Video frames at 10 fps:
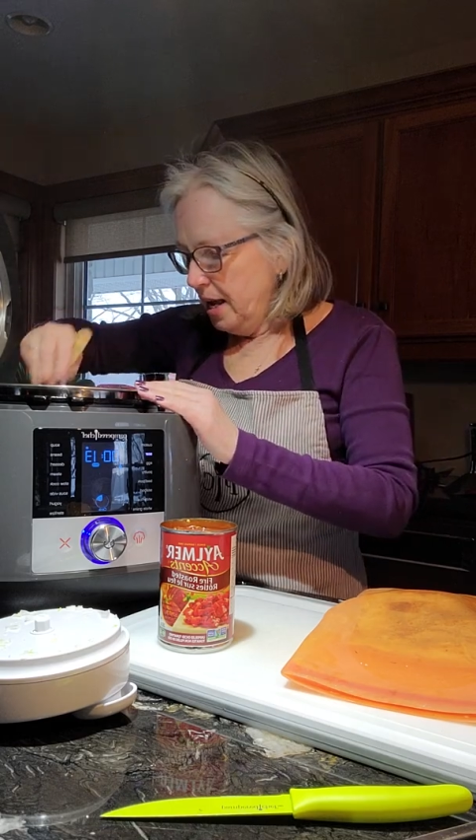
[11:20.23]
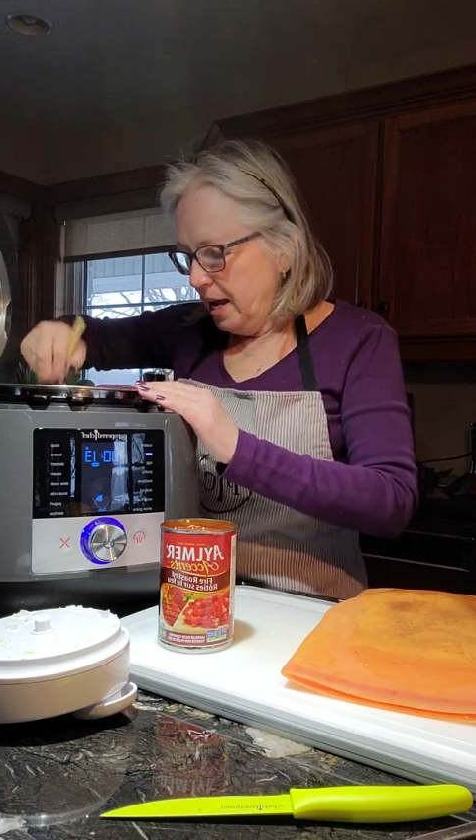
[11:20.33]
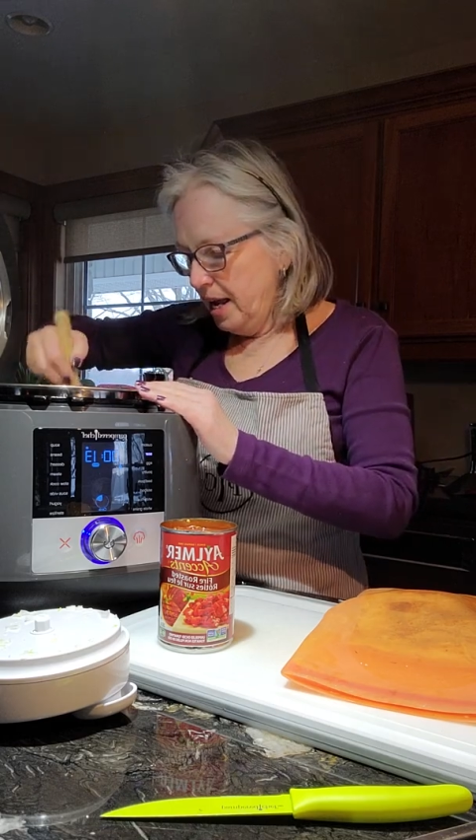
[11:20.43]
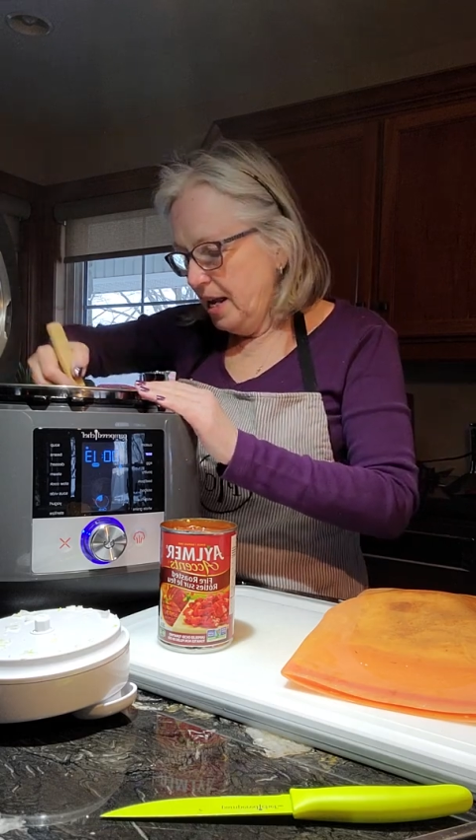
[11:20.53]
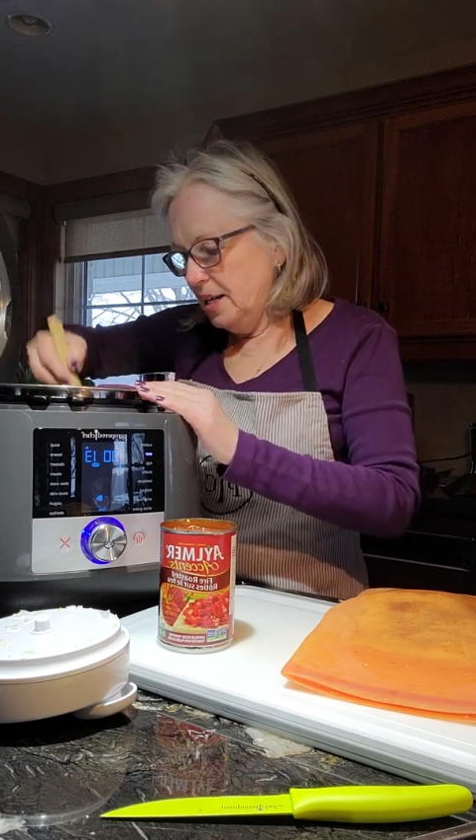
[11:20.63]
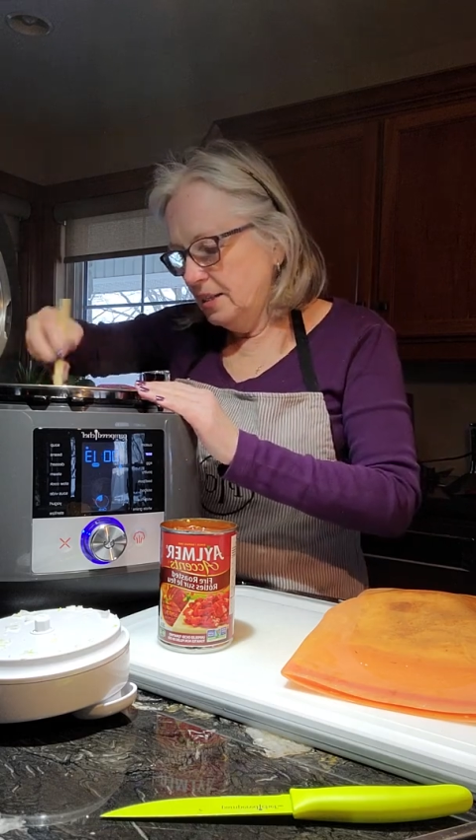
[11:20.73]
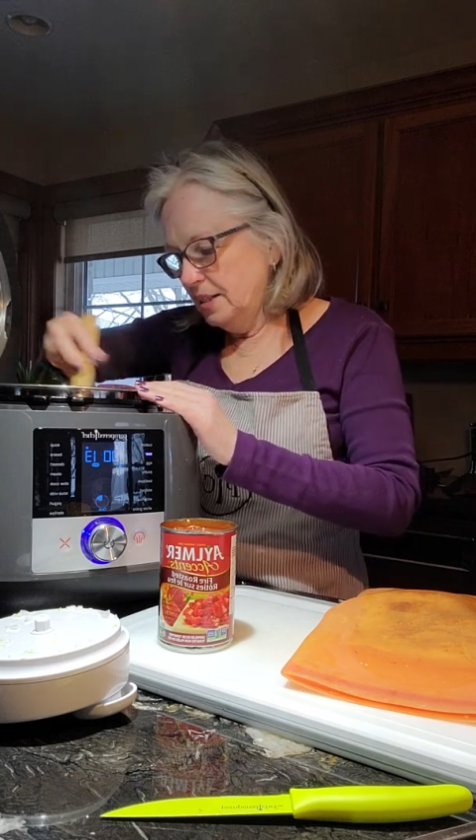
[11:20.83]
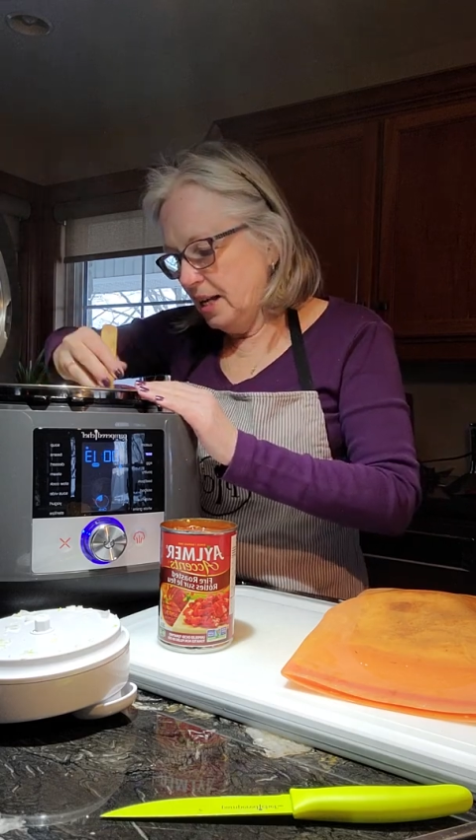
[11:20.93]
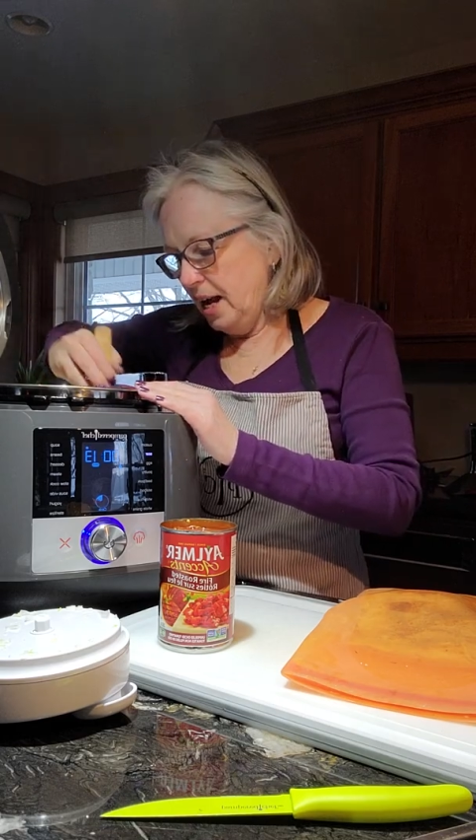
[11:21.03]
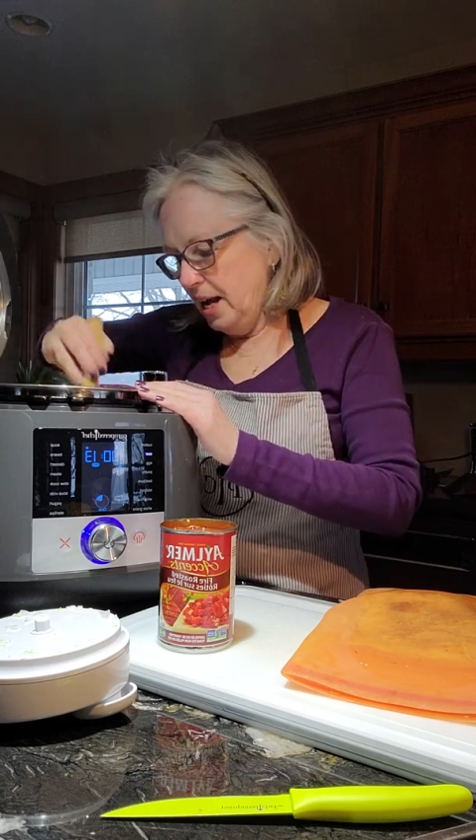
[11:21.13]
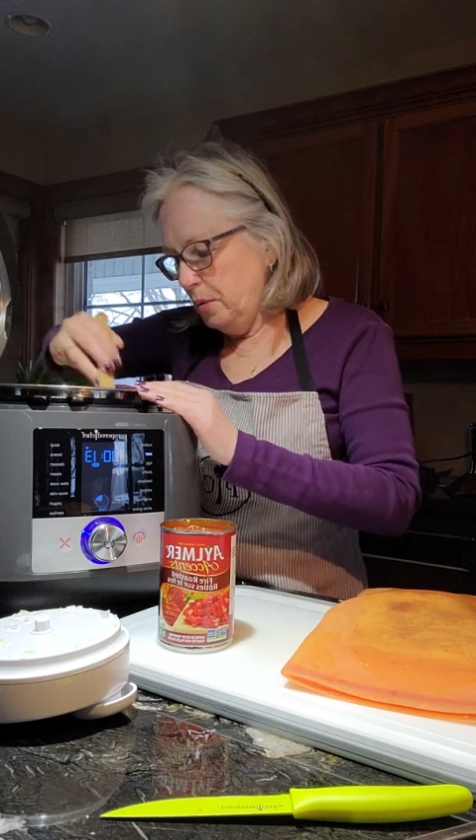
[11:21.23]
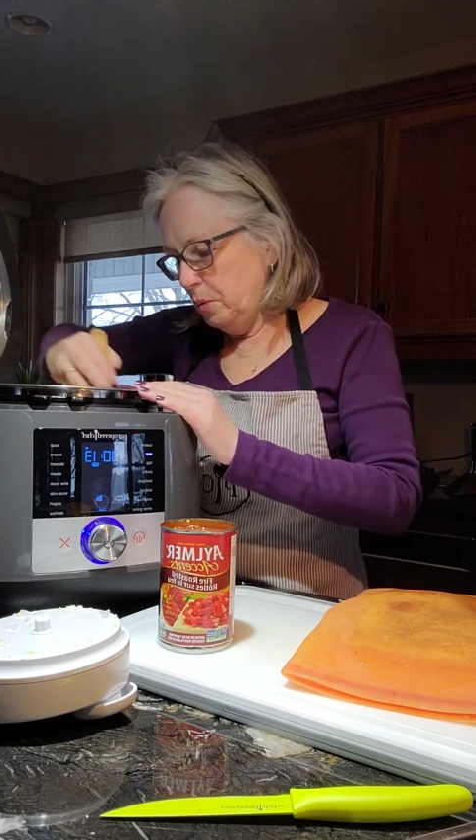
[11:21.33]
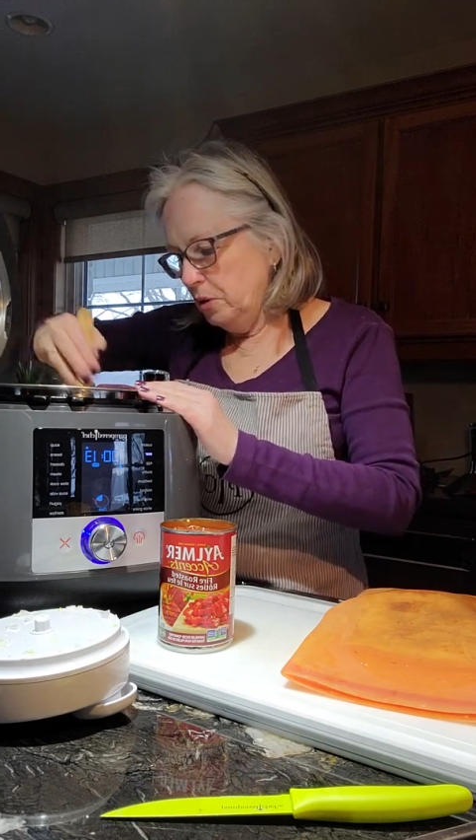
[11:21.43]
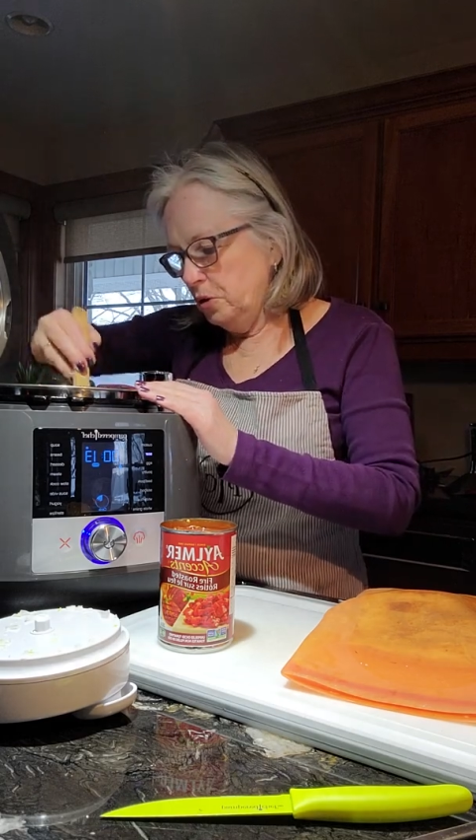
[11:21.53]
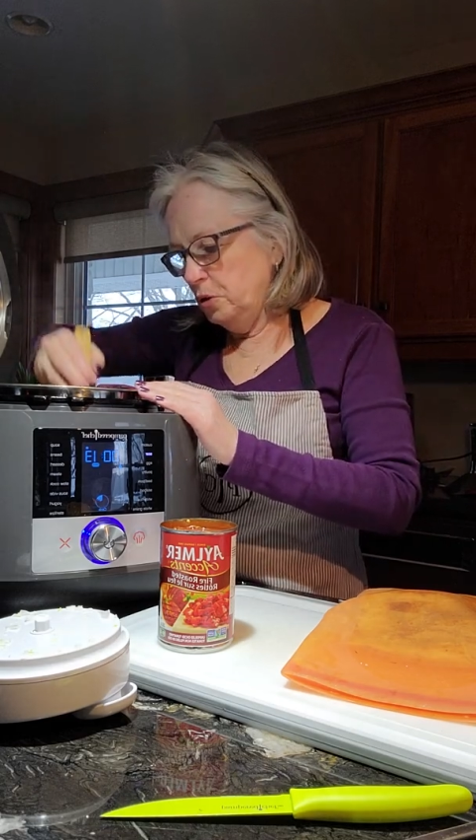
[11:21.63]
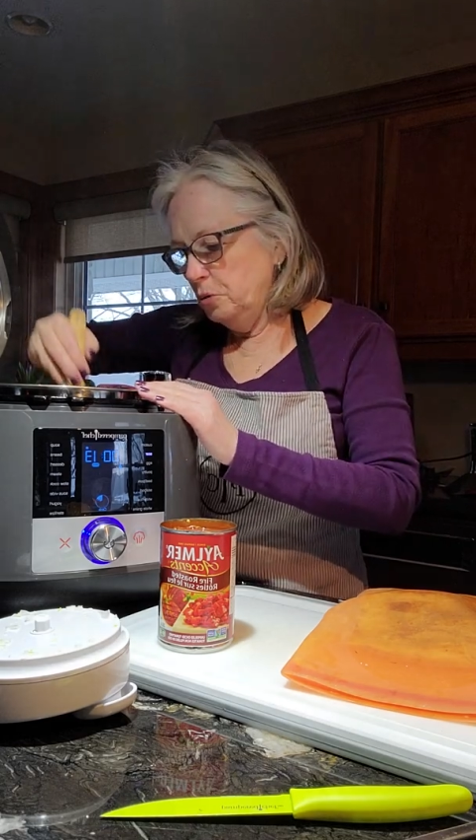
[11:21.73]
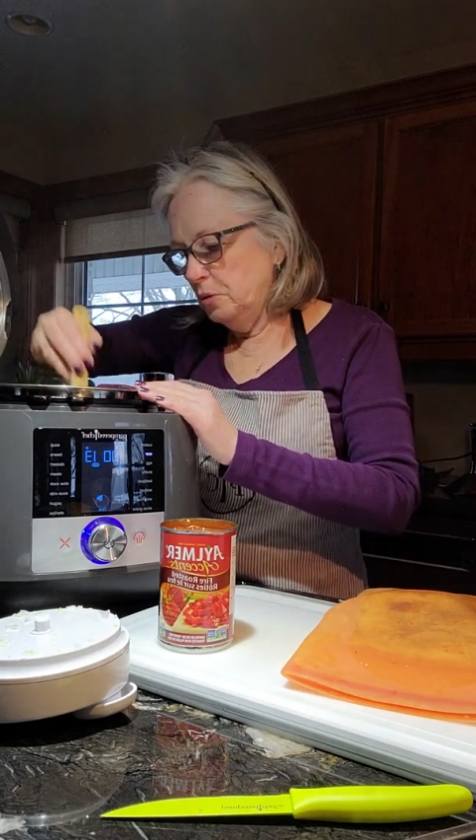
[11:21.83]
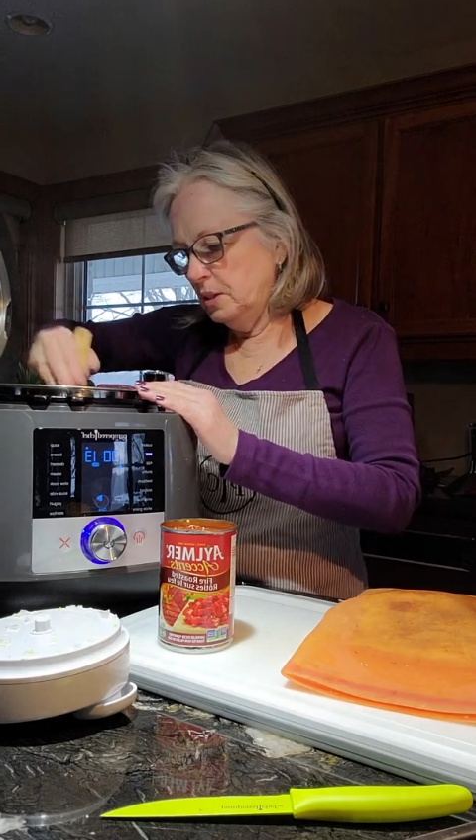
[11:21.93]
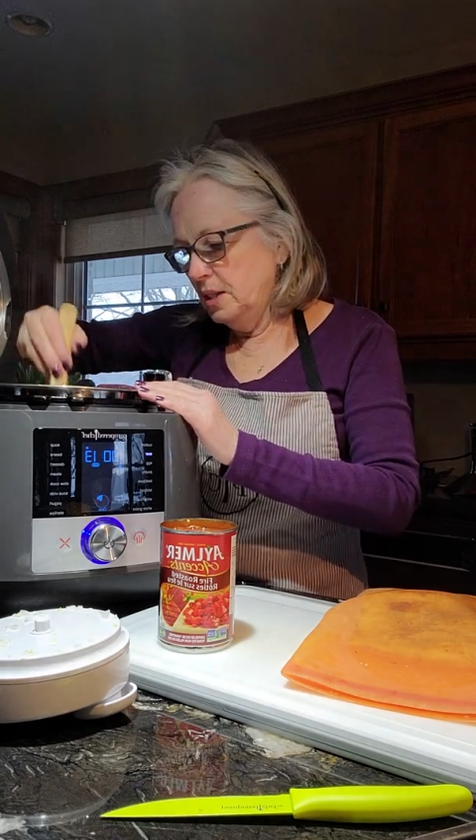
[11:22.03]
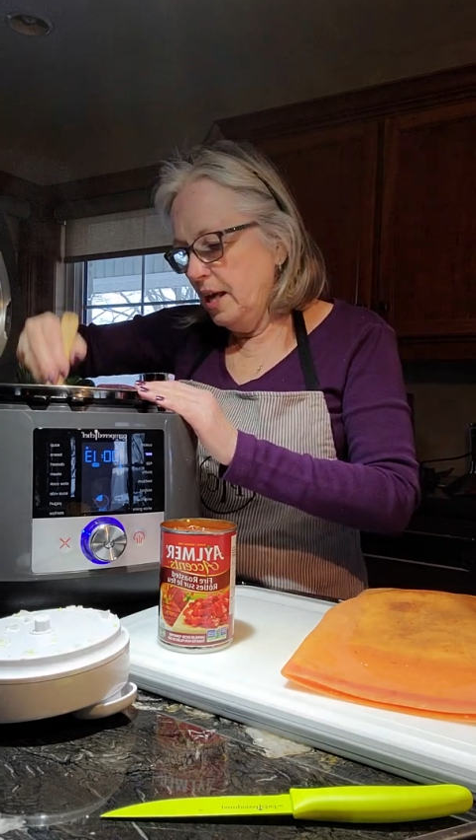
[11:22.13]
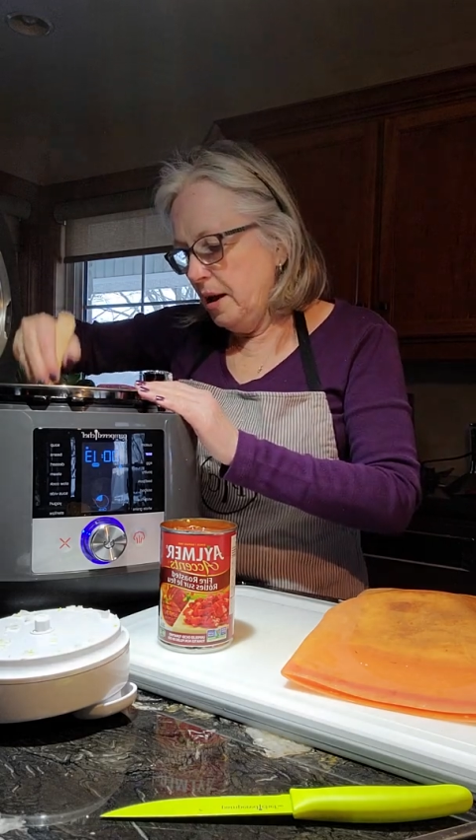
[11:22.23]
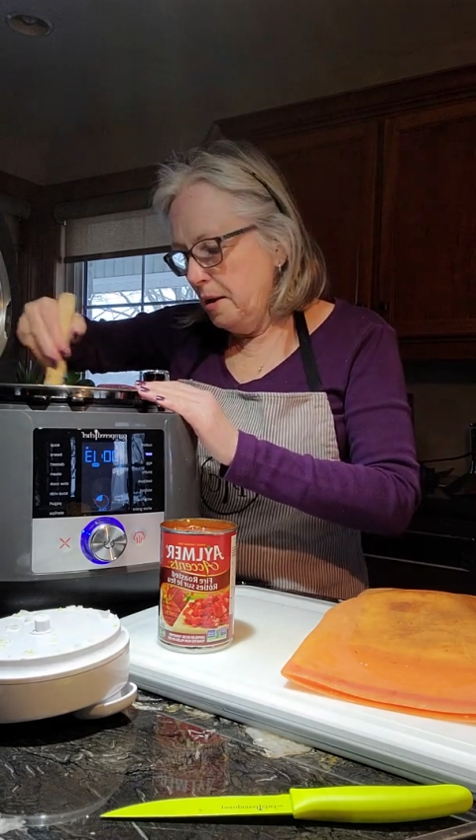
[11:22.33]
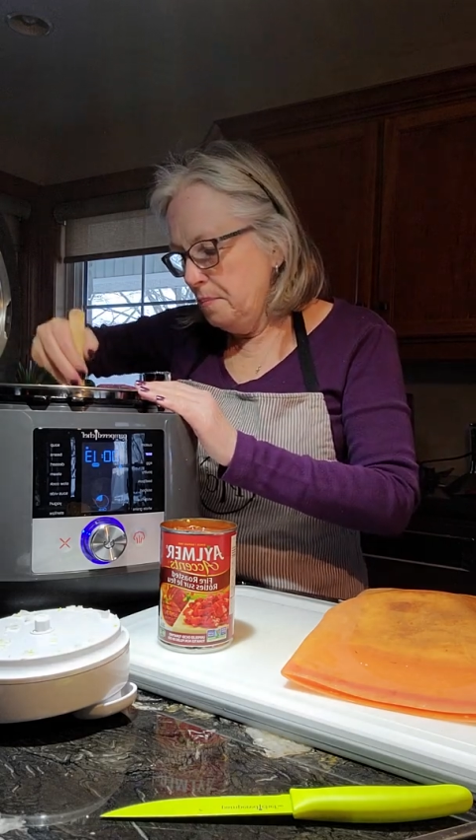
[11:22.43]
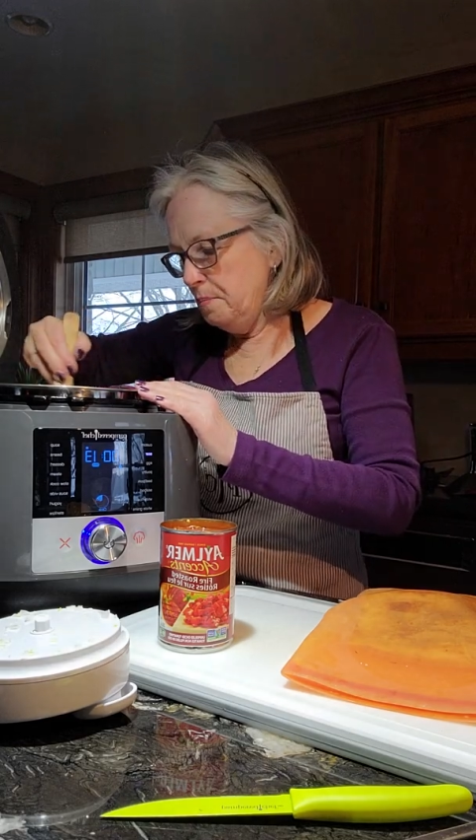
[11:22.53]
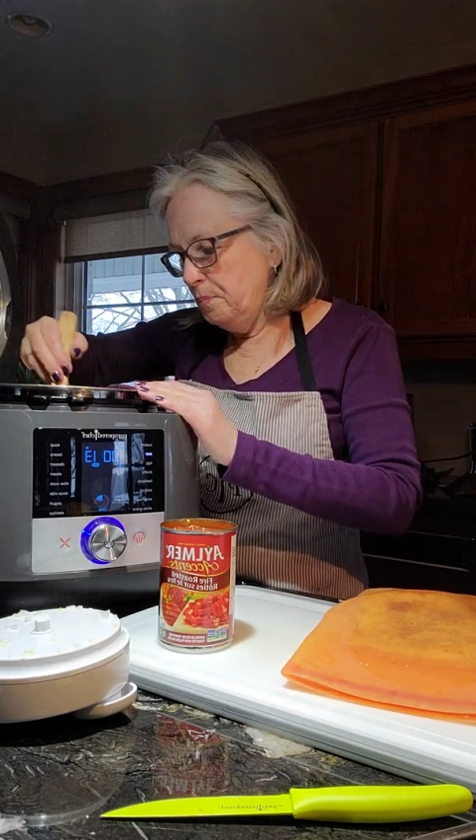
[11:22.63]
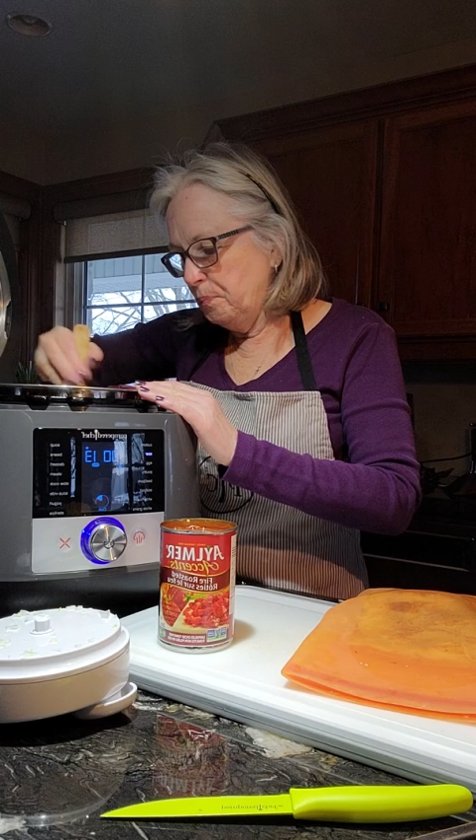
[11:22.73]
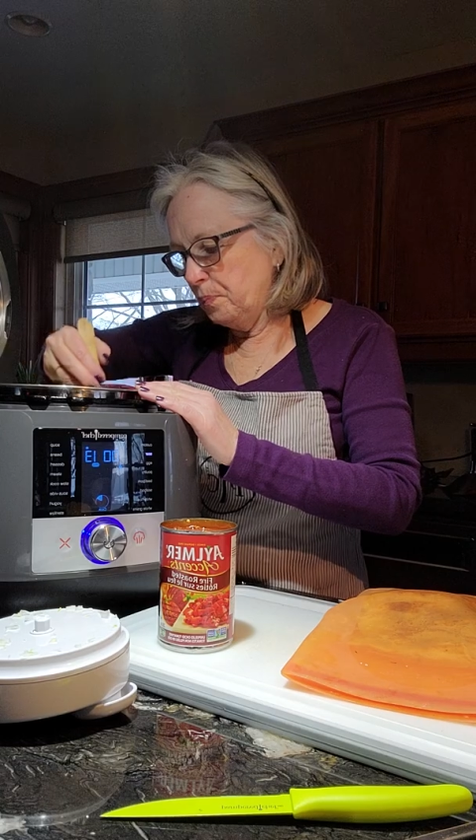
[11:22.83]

and I will use them